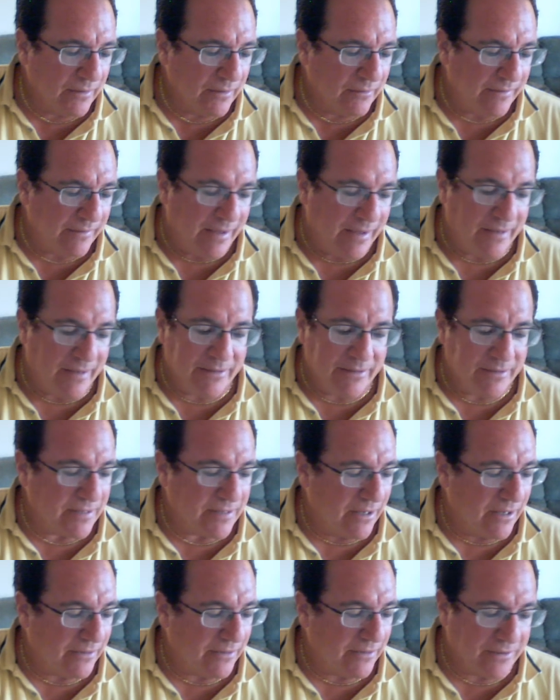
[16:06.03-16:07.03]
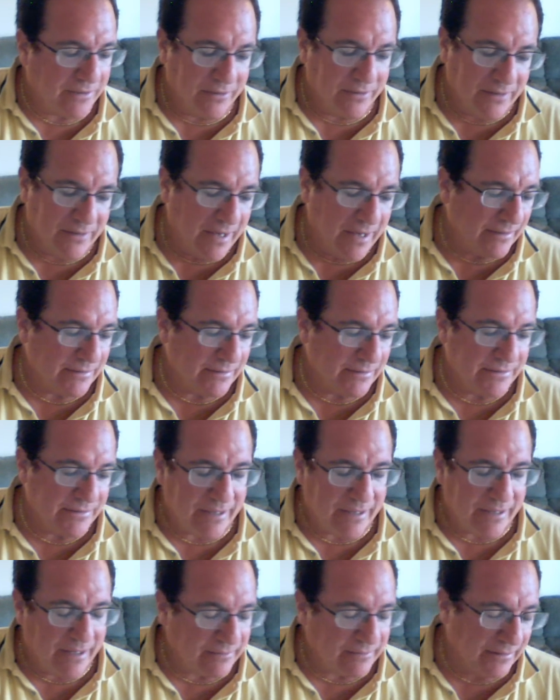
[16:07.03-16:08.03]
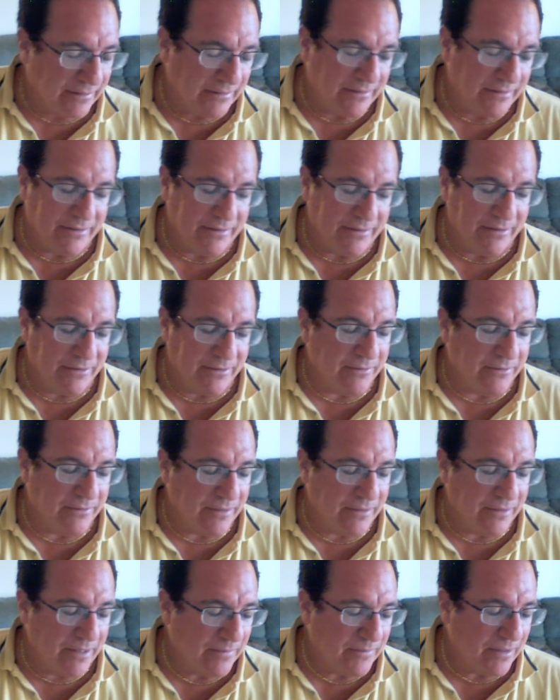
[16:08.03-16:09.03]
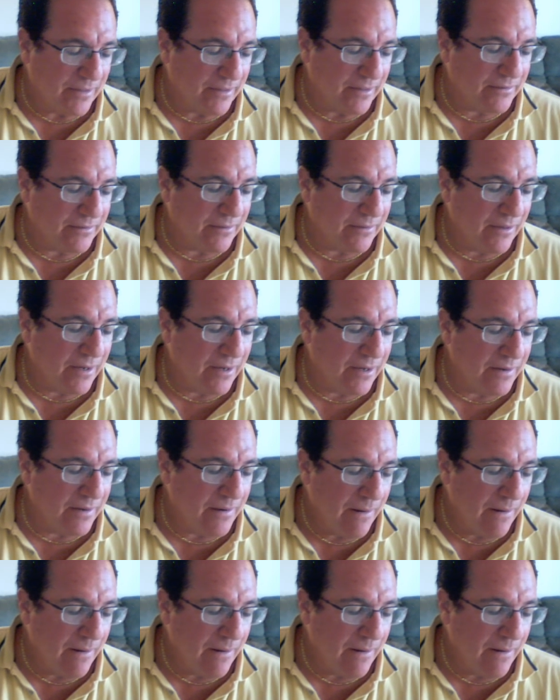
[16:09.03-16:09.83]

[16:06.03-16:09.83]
Vandy, South Carolina, exactly the under game that I thought.